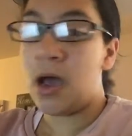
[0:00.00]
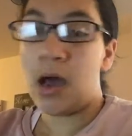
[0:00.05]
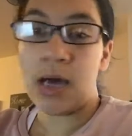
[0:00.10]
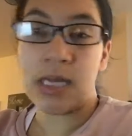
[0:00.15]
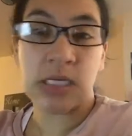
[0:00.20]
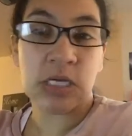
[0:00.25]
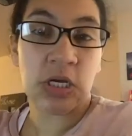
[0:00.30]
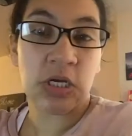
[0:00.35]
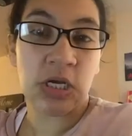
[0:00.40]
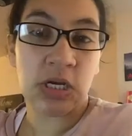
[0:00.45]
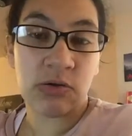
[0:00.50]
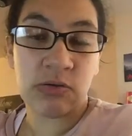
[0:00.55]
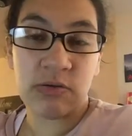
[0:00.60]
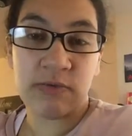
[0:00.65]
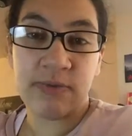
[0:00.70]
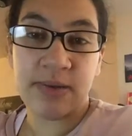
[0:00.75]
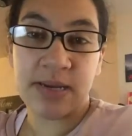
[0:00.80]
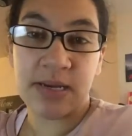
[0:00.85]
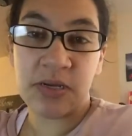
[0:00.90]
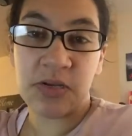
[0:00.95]
I don't know
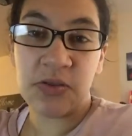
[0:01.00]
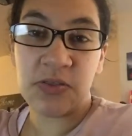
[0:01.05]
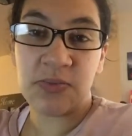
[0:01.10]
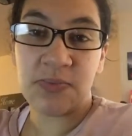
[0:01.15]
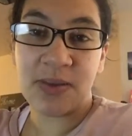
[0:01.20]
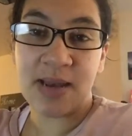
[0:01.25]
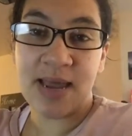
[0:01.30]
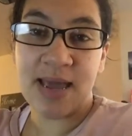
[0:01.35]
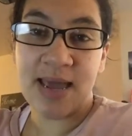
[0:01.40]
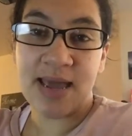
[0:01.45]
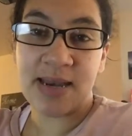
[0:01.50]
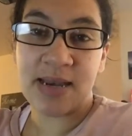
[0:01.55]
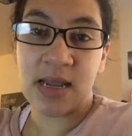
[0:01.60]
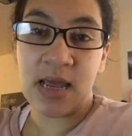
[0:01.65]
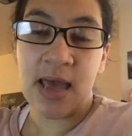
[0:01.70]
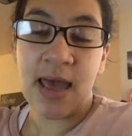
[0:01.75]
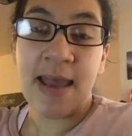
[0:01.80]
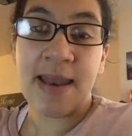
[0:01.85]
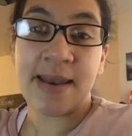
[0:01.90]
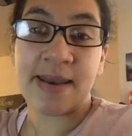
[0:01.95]
if we can do the plan.
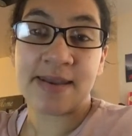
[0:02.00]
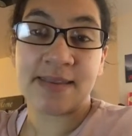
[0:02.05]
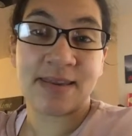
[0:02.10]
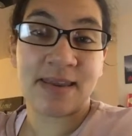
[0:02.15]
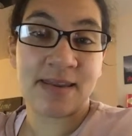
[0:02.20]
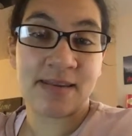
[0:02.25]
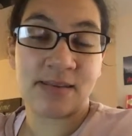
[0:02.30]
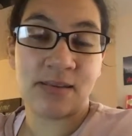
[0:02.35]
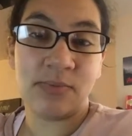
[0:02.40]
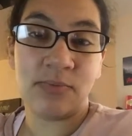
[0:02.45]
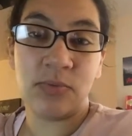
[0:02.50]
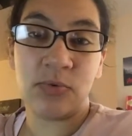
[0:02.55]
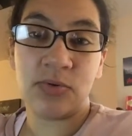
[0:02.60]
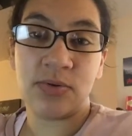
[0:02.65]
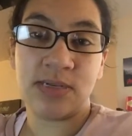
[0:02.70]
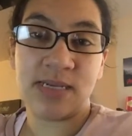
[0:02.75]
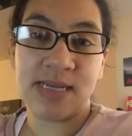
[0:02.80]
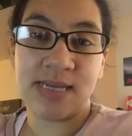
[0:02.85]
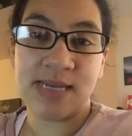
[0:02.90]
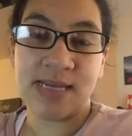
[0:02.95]
Let's get some more
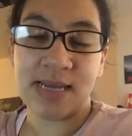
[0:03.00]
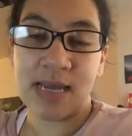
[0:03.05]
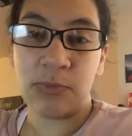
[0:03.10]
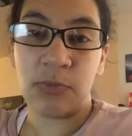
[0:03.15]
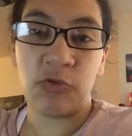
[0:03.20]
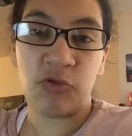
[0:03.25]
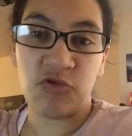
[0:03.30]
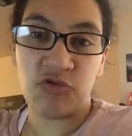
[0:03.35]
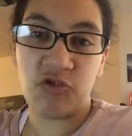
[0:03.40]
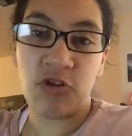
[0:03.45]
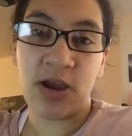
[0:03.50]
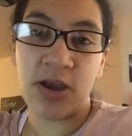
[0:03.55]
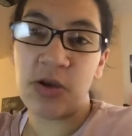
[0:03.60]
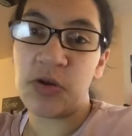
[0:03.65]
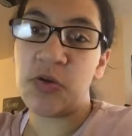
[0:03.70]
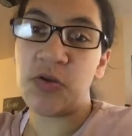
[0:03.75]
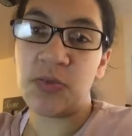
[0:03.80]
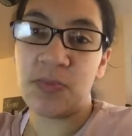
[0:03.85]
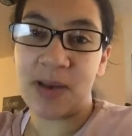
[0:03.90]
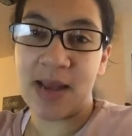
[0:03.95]
tea and we'll try and
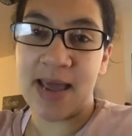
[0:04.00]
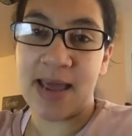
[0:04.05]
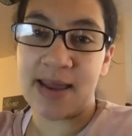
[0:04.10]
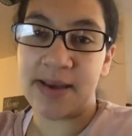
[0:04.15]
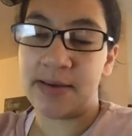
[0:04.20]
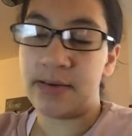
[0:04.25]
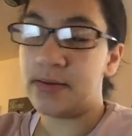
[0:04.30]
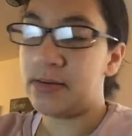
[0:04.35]
do the plan.